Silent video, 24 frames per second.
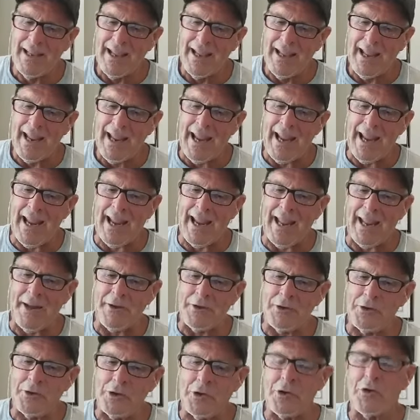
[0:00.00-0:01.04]

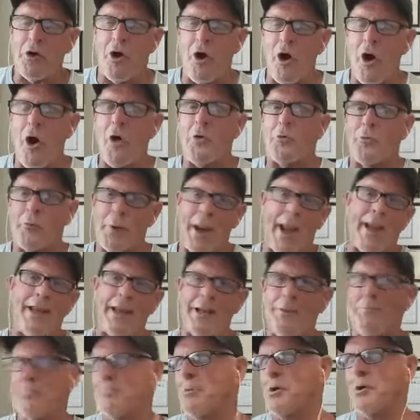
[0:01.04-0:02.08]
and you're
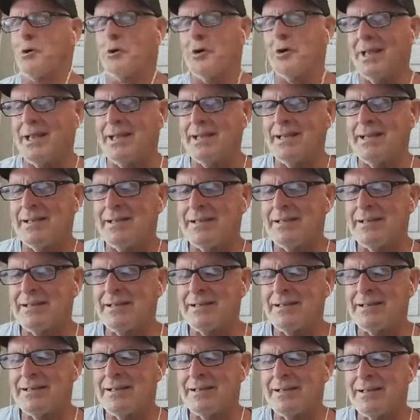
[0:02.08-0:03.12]
already burning
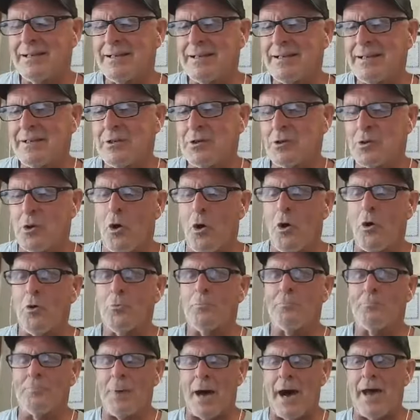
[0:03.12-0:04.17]
your
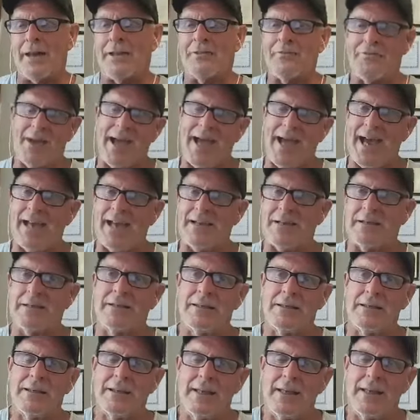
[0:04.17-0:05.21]
own body fat
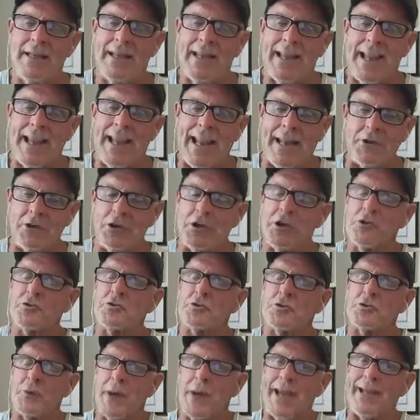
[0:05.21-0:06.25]
and you're
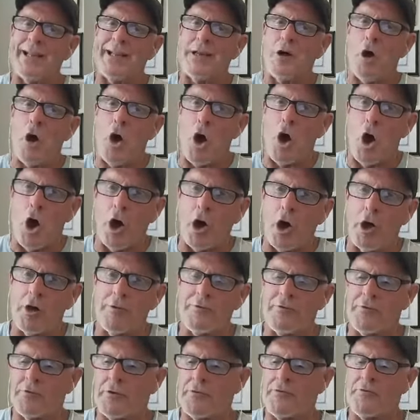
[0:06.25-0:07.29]
training
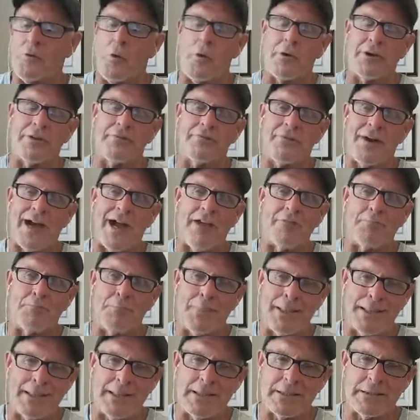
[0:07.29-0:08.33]
hard for 45
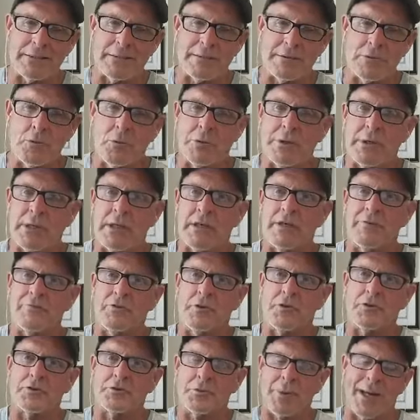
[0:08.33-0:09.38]
minutes doing
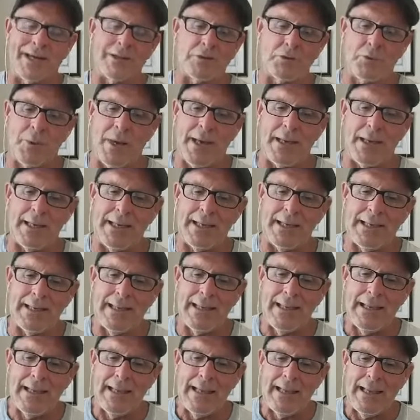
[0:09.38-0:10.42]
interval strength training,
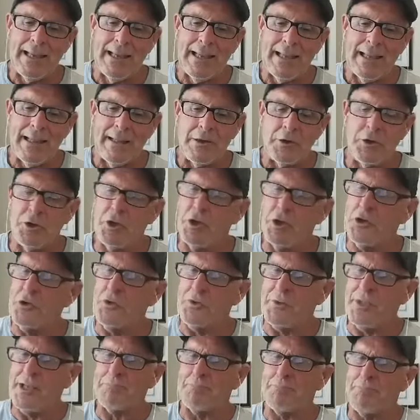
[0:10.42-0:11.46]
do you
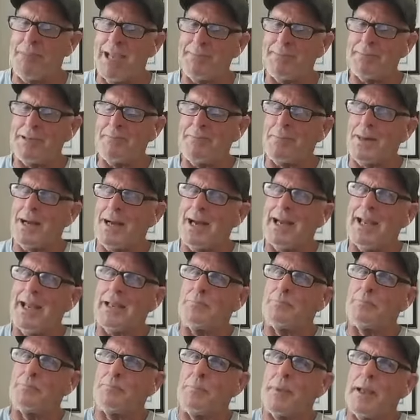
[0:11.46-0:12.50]
think maybe by
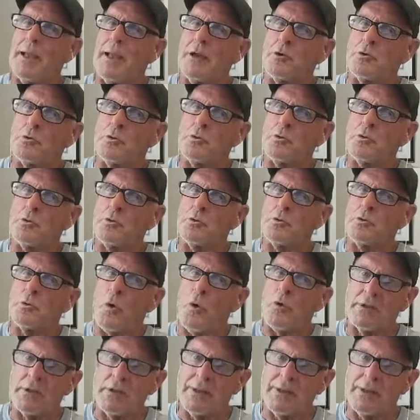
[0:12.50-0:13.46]
going with little